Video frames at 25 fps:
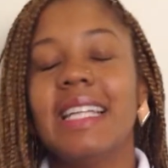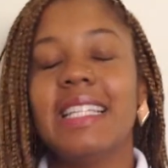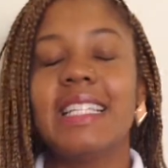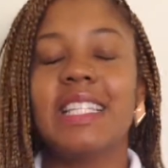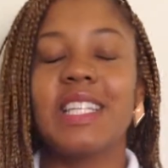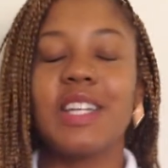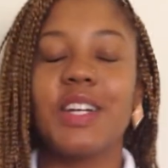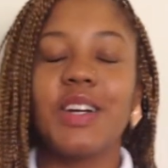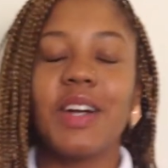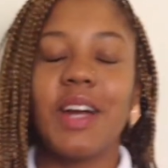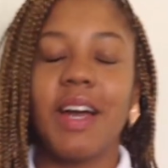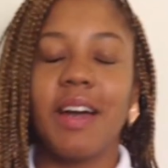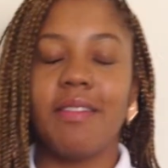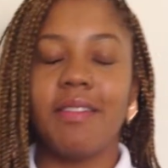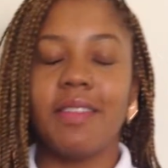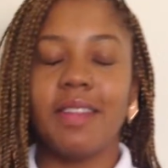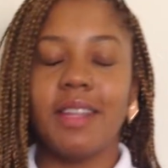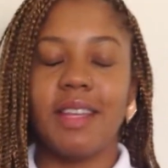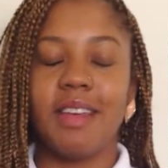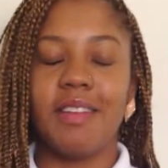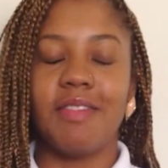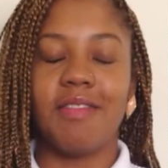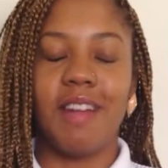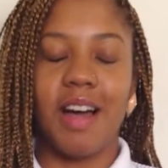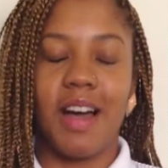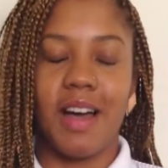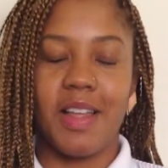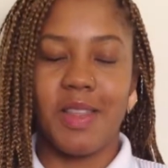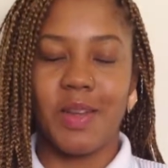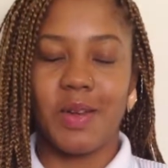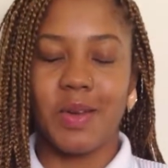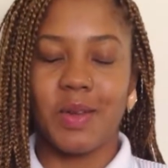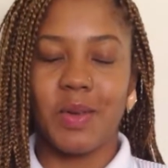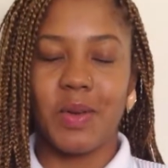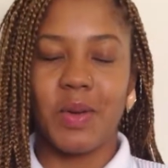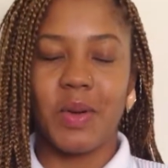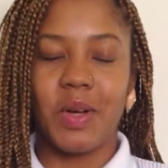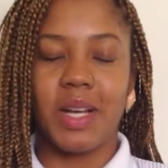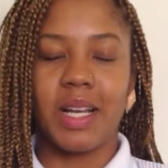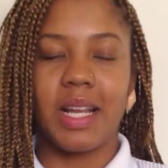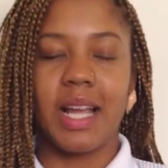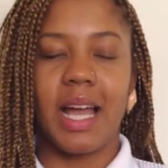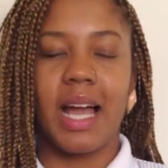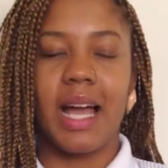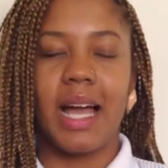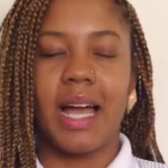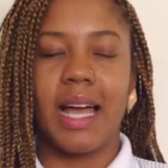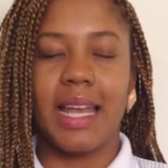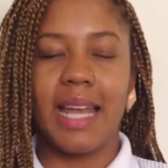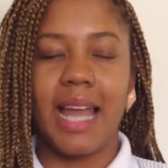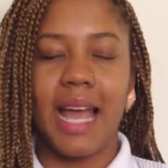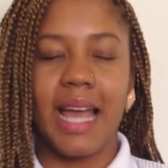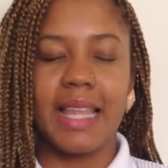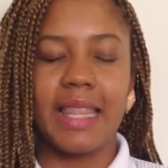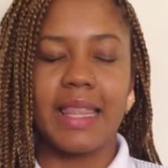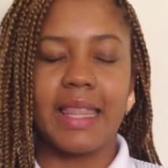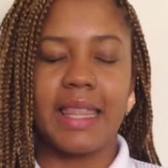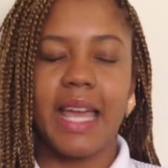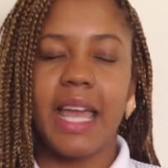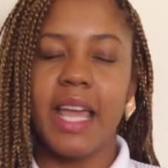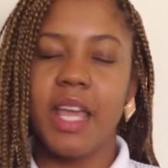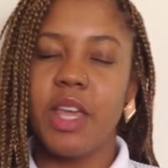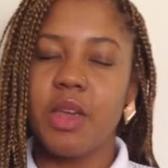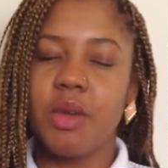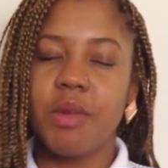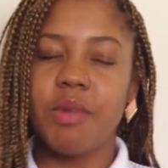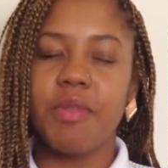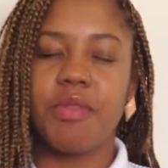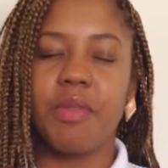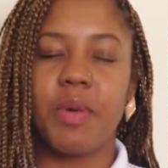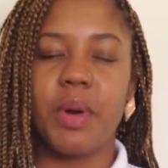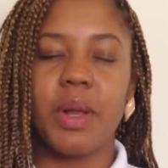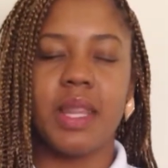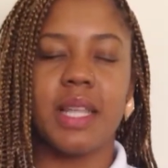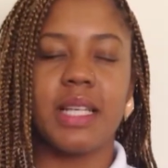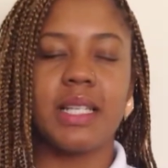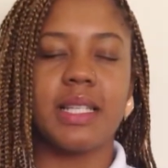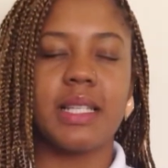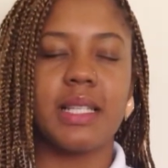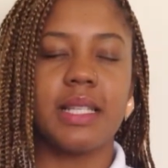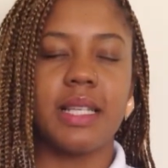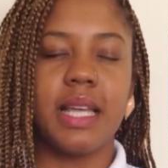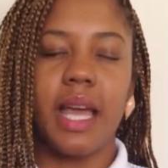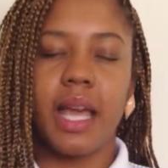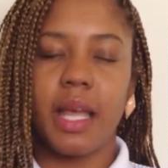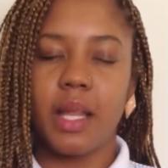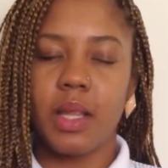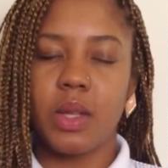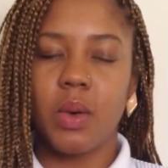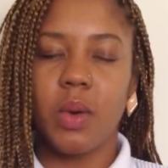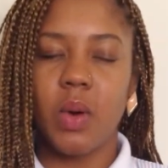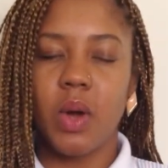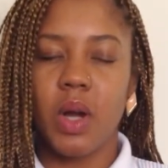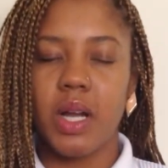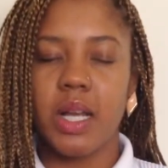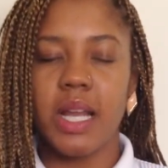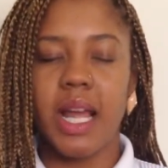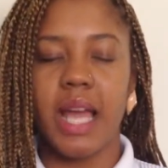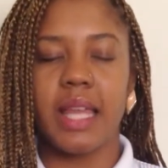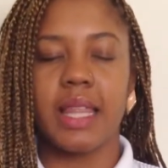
Dear Heavenly Father, Lord God, I thank you for this day, Lord.